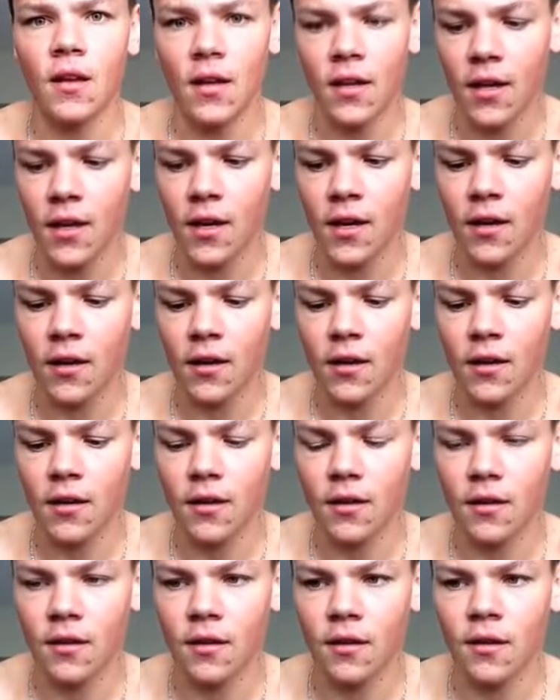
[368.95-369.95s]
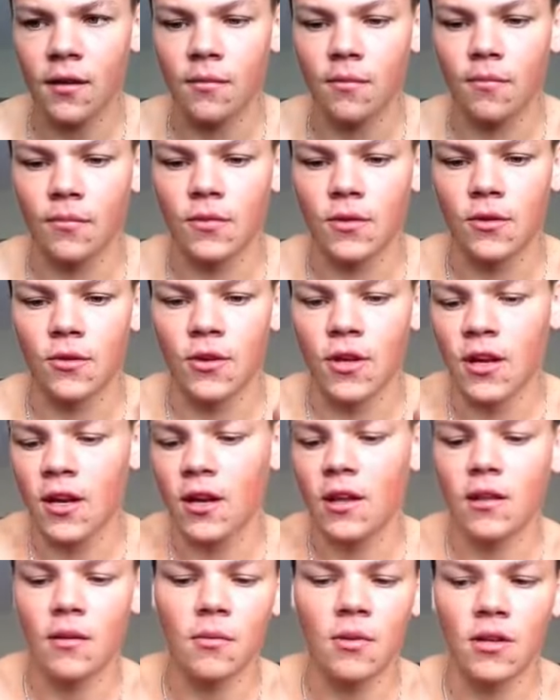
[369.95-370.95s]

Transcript: hitting you're hitting them